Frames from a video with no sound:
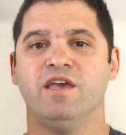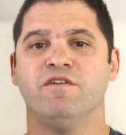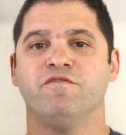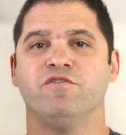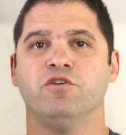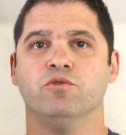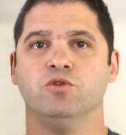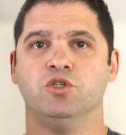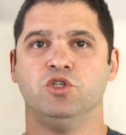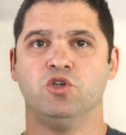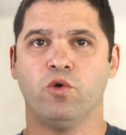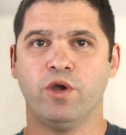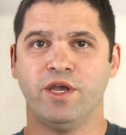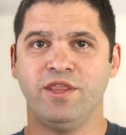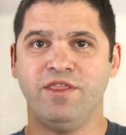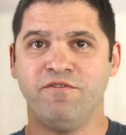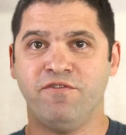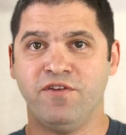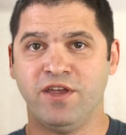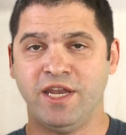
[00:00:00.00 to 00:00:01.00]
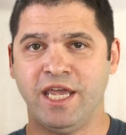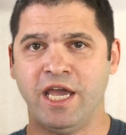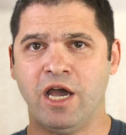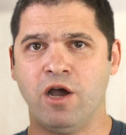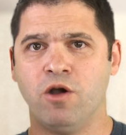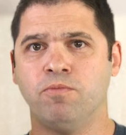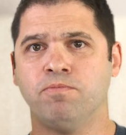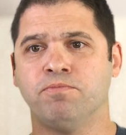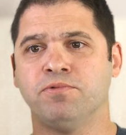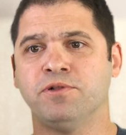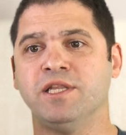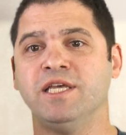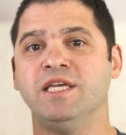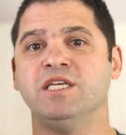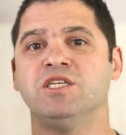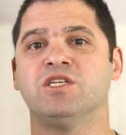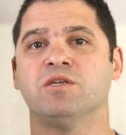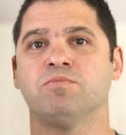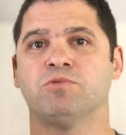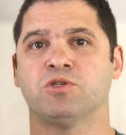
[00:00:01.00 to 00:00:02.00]
If you enjoyed the video,
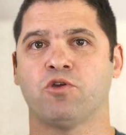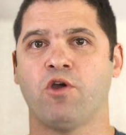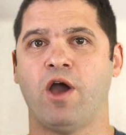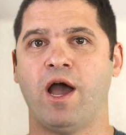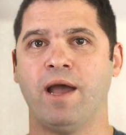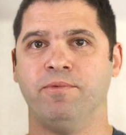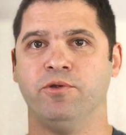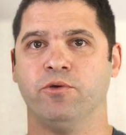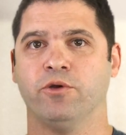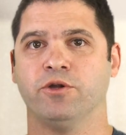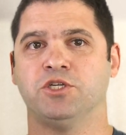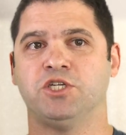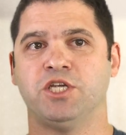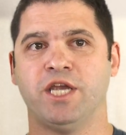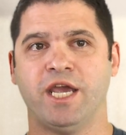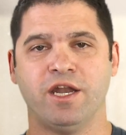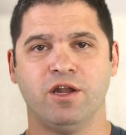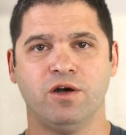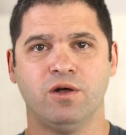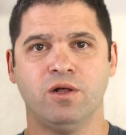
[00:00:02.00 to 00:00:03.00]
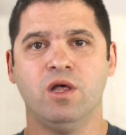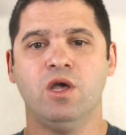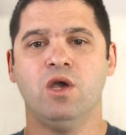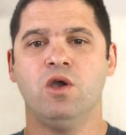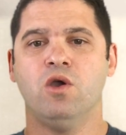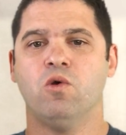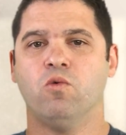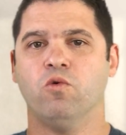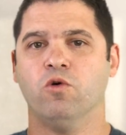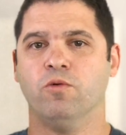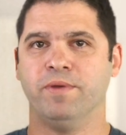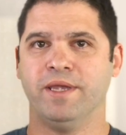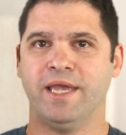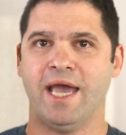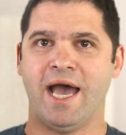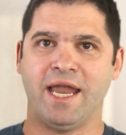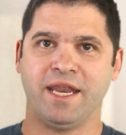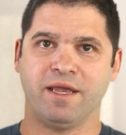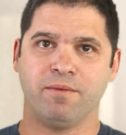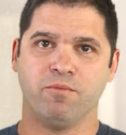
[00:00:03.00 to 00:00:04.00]
please subscribe to our channel. We'll be
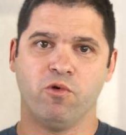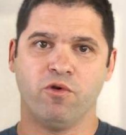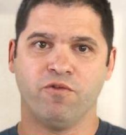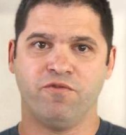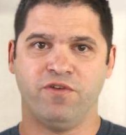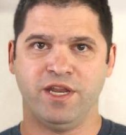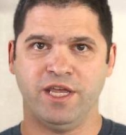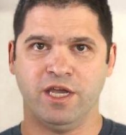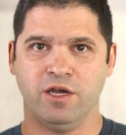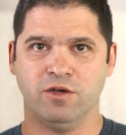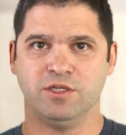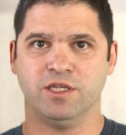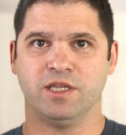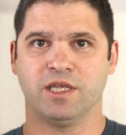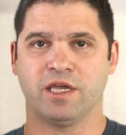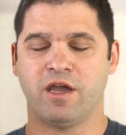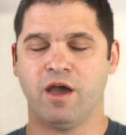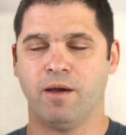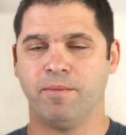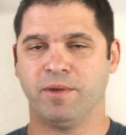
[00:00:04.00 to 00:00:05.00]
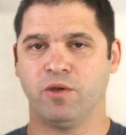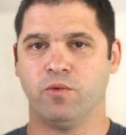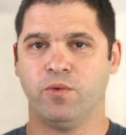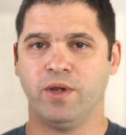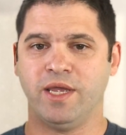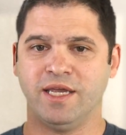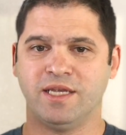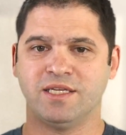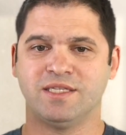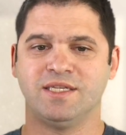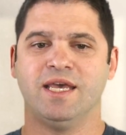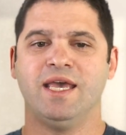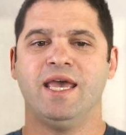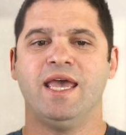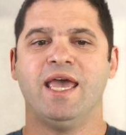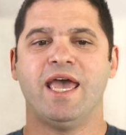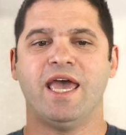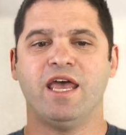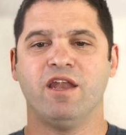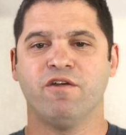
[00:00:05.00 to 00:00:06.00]
adding more videos in the coming weeks.
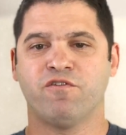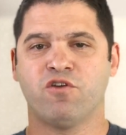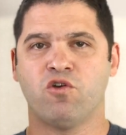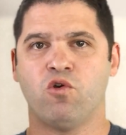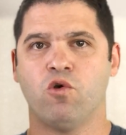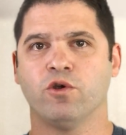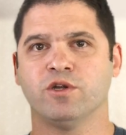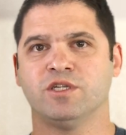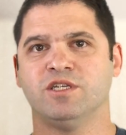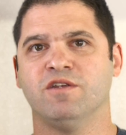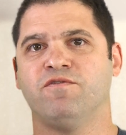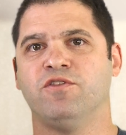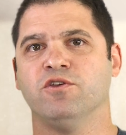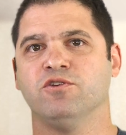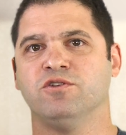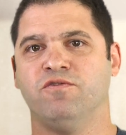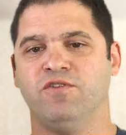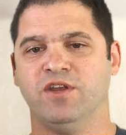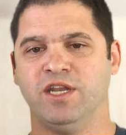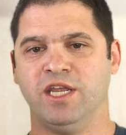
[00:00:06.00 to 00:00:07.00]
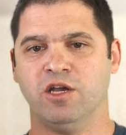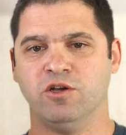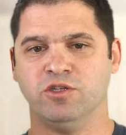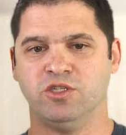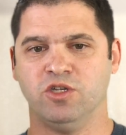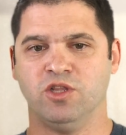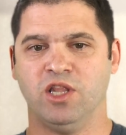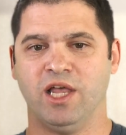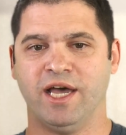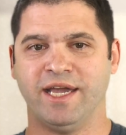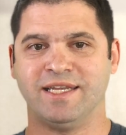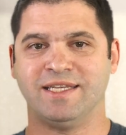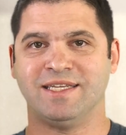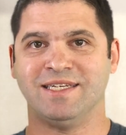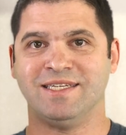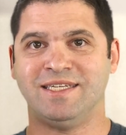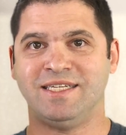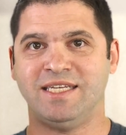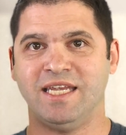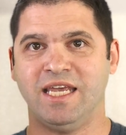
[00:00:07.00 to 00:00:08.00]
And of course, if there's videos you'd like to
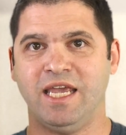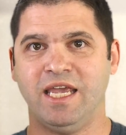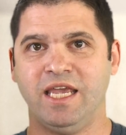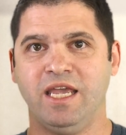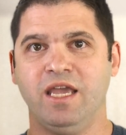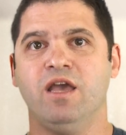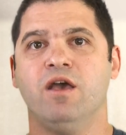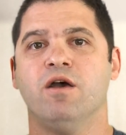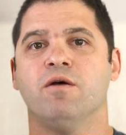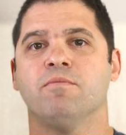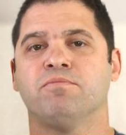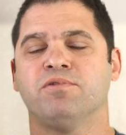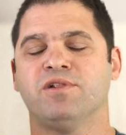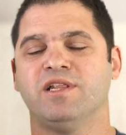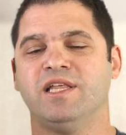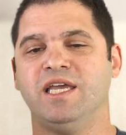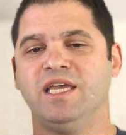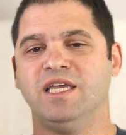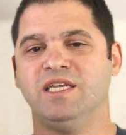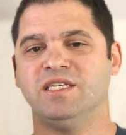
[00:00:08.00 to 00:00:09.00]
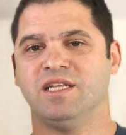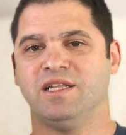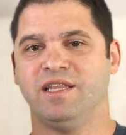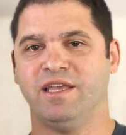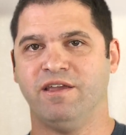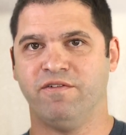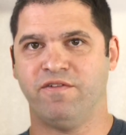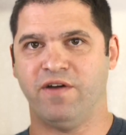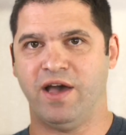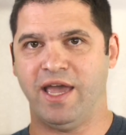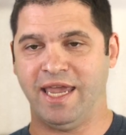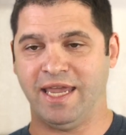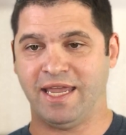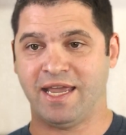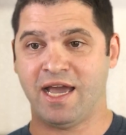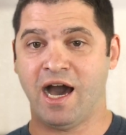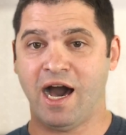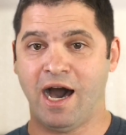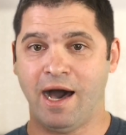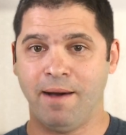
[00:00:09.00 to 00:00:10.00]
see, please leave a
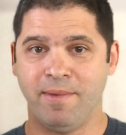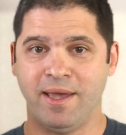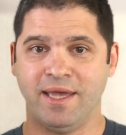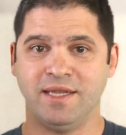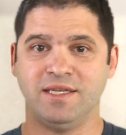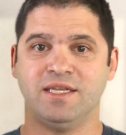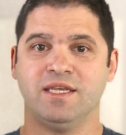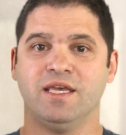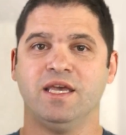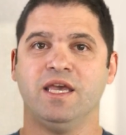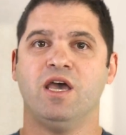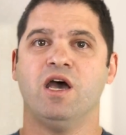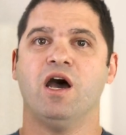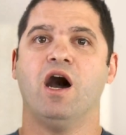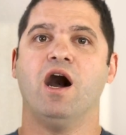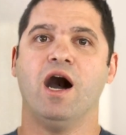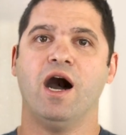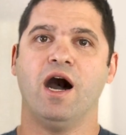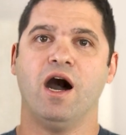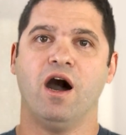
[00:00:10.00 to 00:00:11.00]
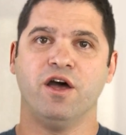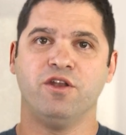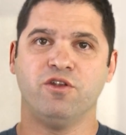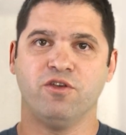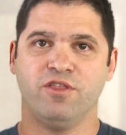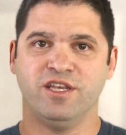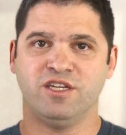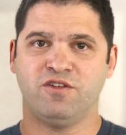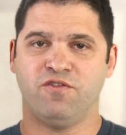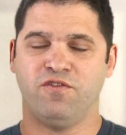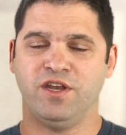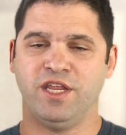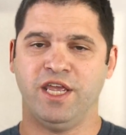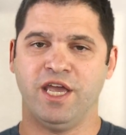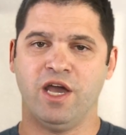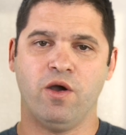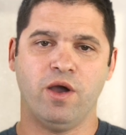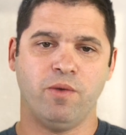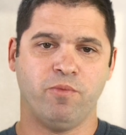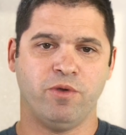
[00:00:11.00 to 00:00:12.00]
comment under this
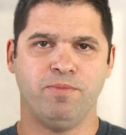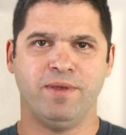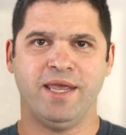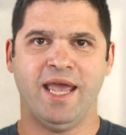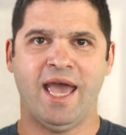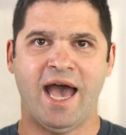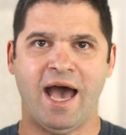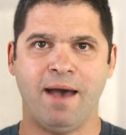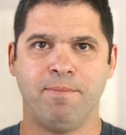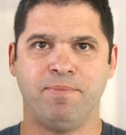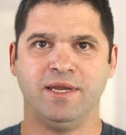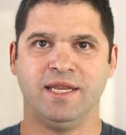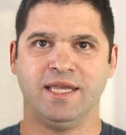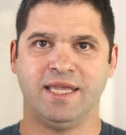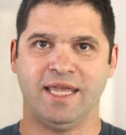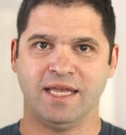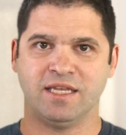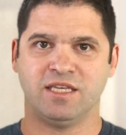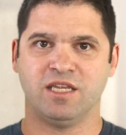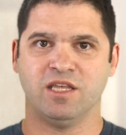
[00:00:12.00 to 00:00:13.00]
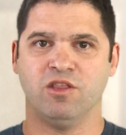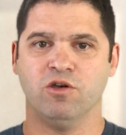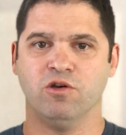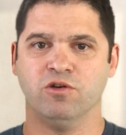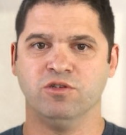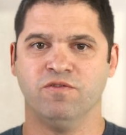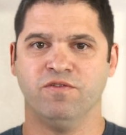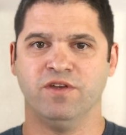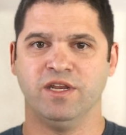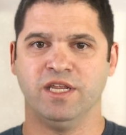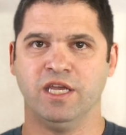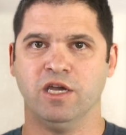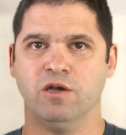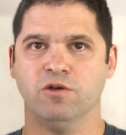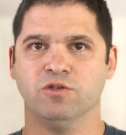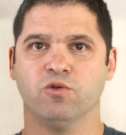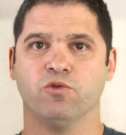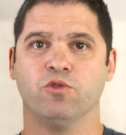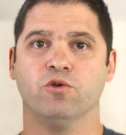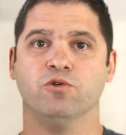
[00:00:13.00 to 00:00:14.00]
video, and we'd be happy to get to those
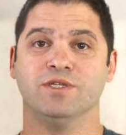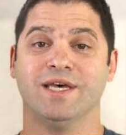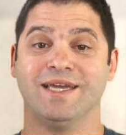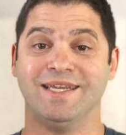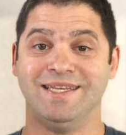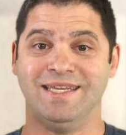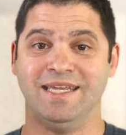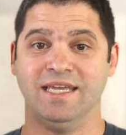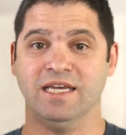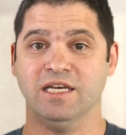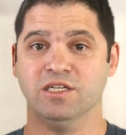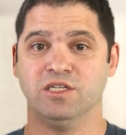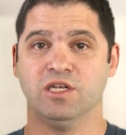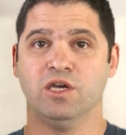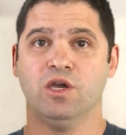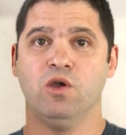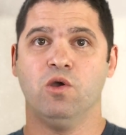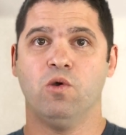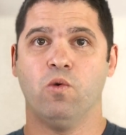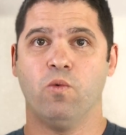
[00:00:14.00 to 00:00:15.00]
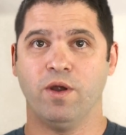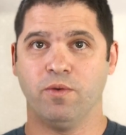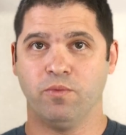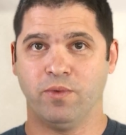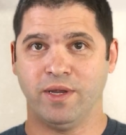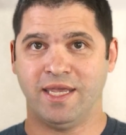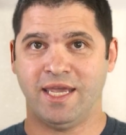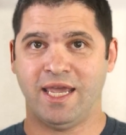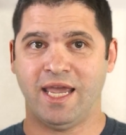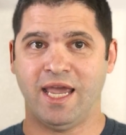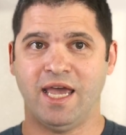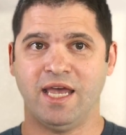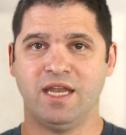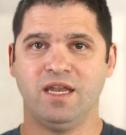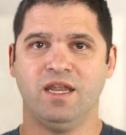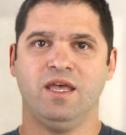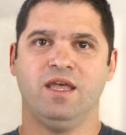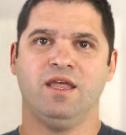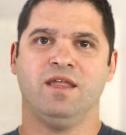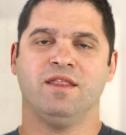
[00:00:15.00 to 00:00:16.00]
videos or those ideas when we
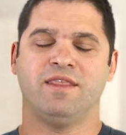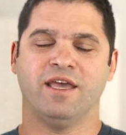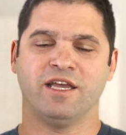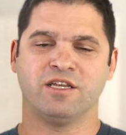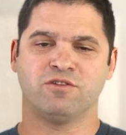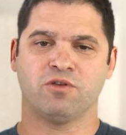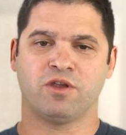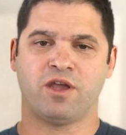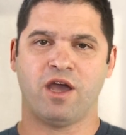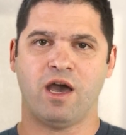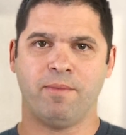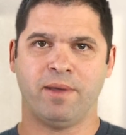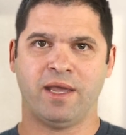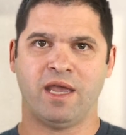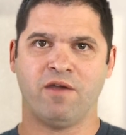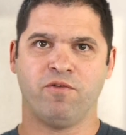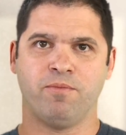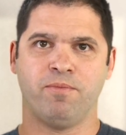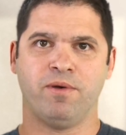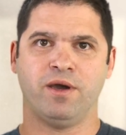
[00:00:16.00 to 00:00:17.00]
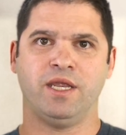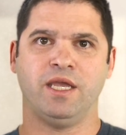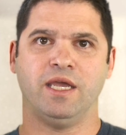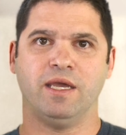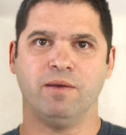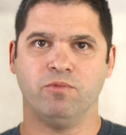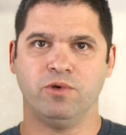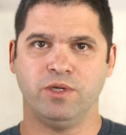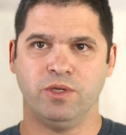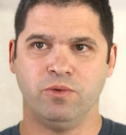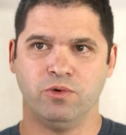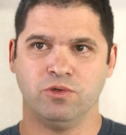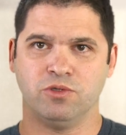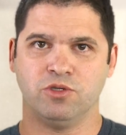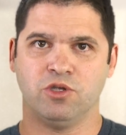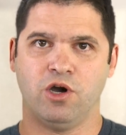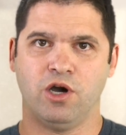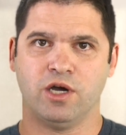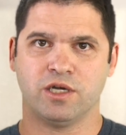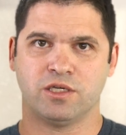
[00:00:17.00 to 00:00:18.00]
can. Thanks for coming, everybody, and we will
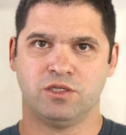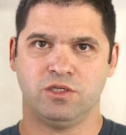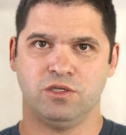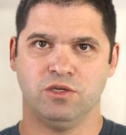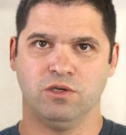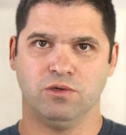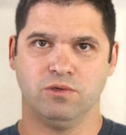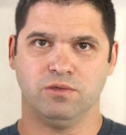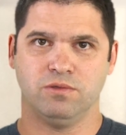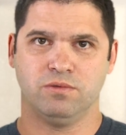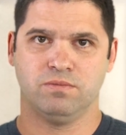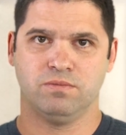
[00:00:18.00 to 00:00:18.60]
talk soon.